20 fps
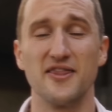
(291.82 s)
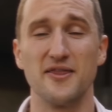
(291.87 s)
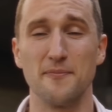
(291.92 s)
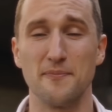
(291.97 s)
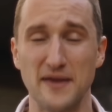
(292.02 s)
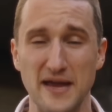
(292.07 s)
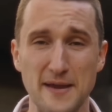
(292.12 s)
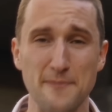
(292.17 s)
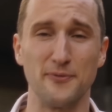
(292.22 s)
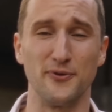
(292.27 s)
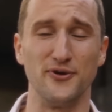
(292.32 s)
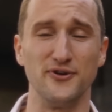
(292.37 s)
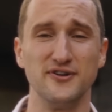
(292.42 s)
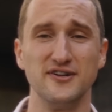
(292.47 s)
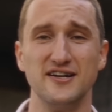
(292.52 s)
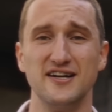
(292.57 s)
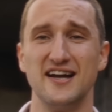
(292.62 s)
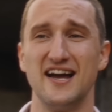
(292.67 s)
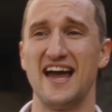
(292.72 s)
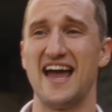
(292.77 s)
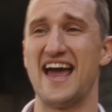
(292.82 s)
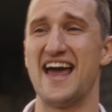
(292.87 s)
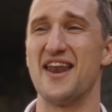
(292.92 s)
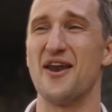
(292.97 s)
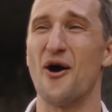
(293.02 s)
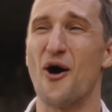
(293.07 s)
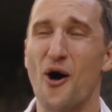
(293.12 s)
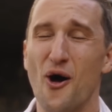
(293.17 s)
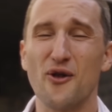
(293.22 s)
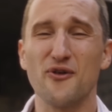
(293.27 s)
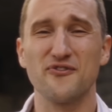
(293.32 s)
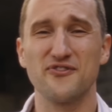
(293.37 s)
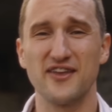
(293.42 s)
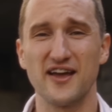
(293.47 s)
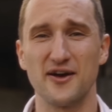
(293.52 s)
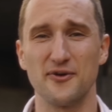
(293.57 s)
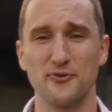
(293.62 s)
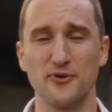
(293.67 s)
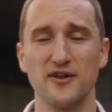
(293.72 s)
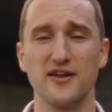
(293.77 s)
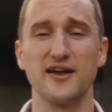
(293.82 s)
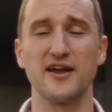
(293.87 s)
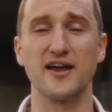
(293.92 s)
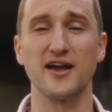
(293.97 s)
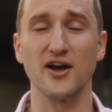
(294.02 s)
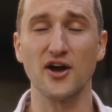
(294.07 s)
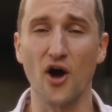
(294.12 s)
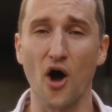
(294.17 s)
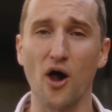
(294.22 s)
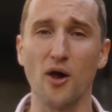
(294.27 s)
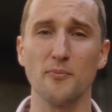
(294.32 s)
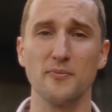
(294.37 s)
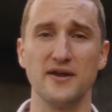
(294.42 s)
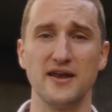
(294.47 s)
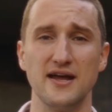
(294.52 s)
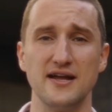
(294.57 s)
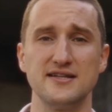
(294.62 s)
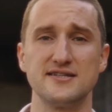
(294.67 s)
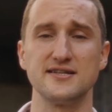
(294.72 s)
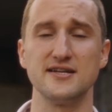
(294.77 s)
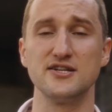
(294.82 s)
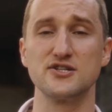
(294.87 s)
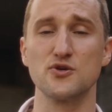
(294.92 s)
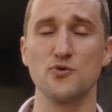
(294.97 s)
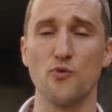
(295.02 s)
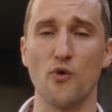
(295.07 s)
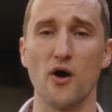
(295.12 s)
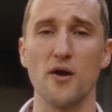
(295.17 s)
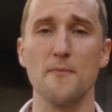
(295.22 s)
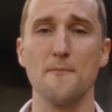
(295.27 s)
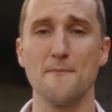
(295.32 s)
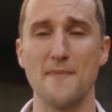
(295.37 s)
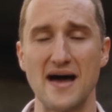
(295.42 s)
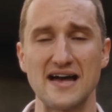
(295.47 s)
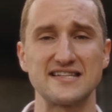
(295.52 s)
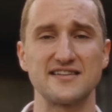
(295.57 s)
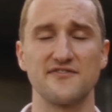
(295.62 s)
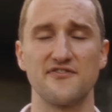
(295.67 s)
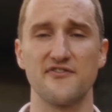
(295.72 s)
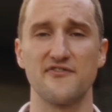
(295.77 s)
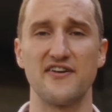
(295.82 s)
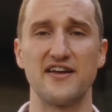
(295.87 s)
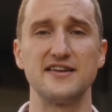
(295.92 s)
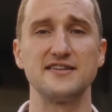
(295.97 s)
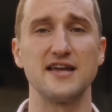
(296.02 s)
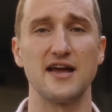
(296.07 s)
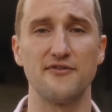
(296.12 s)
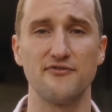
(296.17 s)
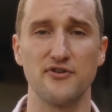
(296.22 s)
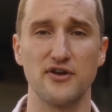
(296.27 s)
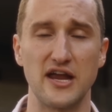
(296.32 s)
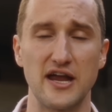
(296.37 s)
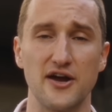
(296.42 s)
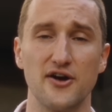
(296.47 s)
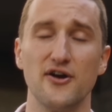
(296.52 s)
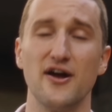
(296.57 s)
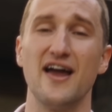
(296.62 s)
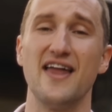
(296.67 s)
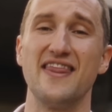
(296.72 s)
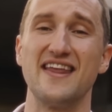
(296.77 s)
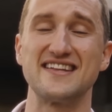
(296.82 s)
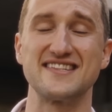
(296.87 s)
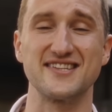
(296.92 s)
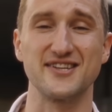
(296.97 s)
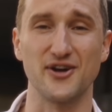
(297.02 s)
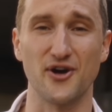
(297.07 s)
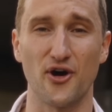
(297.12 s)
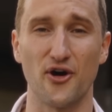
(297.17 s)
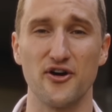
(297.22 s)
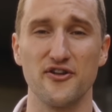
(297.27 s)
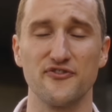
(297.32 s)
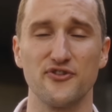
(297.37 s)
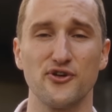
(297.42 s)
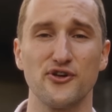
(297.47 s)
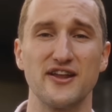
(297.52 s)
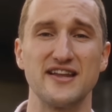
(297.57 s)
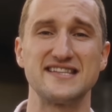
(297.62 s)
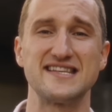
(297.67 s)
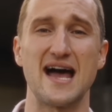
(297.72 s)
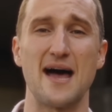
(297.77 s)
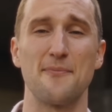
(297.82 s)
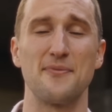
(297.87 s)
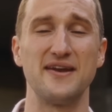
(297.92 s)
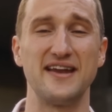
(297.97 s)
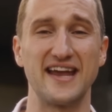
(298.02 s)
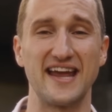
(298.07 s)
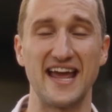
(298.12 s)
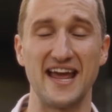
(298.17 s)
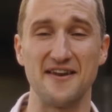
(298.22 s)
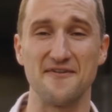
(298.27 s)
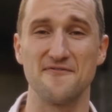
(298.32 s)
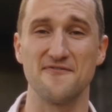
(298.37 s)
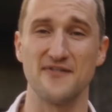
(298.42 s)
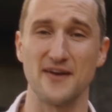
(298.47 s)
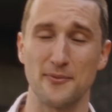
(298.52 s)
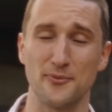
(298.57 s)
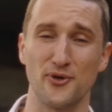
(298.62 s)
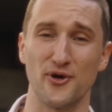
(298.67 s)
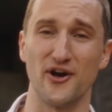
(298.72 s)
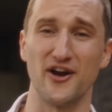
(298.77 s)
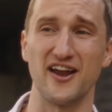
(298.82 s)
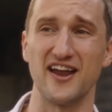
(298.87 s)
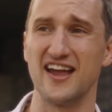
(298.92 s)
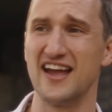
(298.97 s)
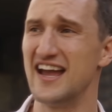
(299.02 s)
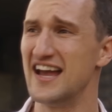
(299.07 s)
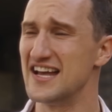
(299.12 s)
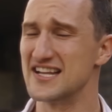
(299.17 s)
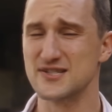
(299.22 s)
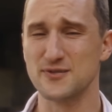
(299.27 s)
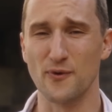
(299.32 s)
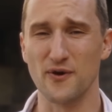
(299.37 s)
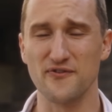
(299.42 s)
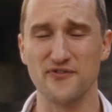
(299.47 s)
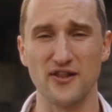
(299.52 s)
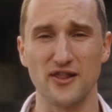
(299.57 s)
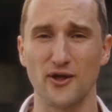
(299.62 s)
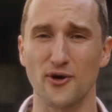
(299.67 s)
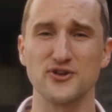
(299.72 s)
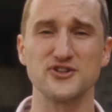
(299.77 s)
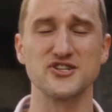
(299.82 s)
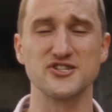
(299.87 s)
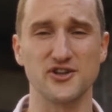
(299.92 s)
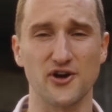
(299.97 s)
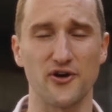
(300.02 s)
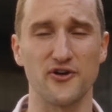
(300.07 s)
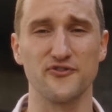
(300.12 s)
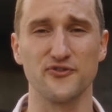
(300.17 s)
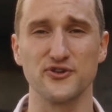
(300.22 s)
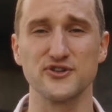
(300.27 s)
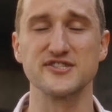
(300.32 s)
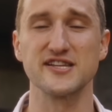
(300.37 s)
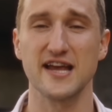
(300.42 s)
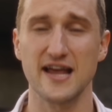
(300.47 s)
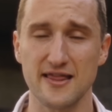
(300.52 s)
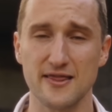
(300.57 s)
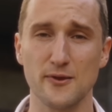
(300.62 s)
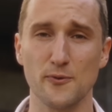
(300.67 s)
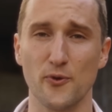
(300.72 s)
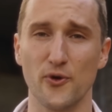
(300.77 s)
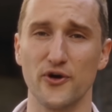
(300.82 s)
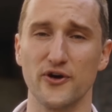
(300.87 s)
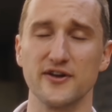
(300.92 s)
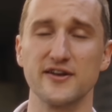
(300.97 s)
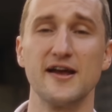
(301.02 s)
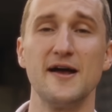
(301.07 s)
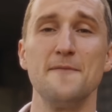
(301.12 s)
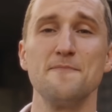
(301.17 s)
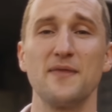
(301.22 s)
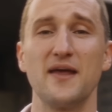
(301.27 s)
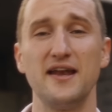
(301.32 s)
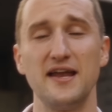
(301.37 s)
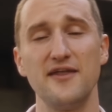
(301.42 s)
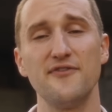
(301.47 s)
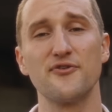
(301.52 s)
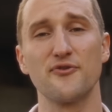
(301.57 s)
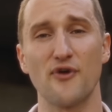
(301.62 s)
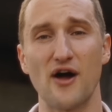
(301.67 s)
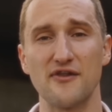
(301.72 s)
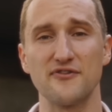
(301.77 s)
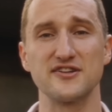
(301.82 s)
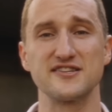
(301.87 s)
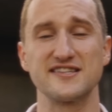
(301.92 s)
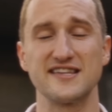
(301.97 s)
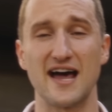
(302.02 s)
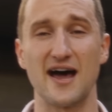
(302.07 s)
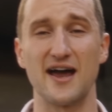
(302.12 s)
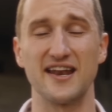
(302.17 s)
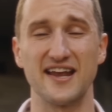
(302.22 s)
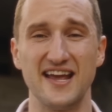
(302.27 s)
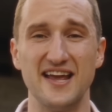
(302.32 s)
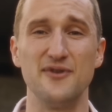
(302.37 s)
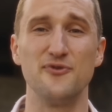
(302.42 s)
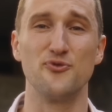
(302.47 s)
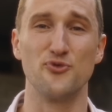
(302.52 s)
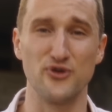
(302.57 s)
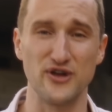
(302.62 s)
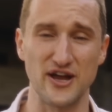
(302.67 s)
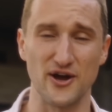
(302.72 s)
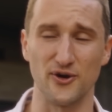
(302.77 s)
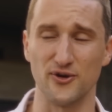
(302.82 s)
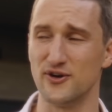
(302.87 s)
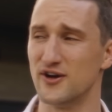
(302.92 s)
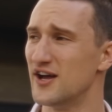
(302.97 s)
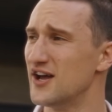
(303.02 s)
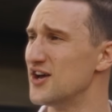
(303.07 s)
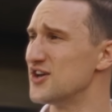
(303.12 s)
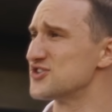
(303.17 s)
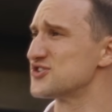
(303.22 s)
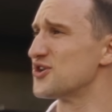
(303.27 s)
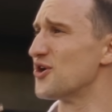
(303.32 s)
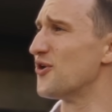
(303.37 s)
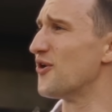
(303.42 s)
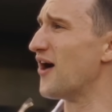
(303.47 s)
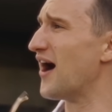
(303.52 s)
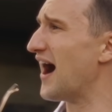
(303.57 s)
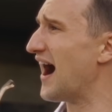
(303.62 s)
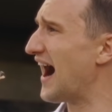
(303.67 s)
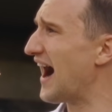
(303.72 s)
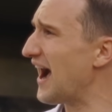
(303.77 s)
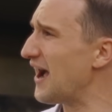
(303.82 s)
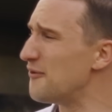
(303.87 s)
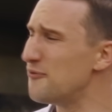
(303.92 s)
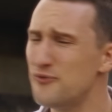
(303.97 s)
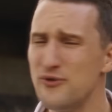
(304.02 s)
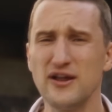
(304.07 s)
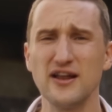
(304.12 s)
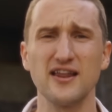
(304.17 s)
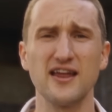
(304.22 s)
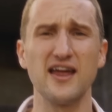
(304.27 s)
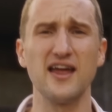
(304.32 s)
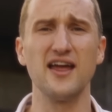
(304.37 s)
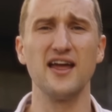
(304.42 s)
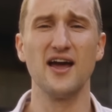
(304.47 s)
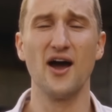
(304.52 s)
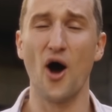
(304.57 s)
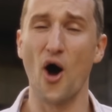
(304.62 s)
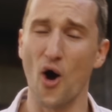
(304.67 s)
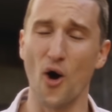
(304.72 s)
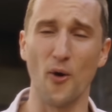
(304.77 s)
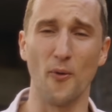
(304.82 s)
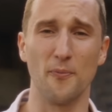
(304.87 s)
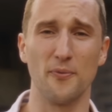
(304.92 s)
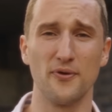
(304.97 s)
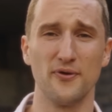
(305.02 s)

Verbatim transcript: the people and all of that really culminates into one massive event every year, and that's the carnival that's happening in February. It's one of the largest carnivals in the world and even rivals that in Rio. So I really hope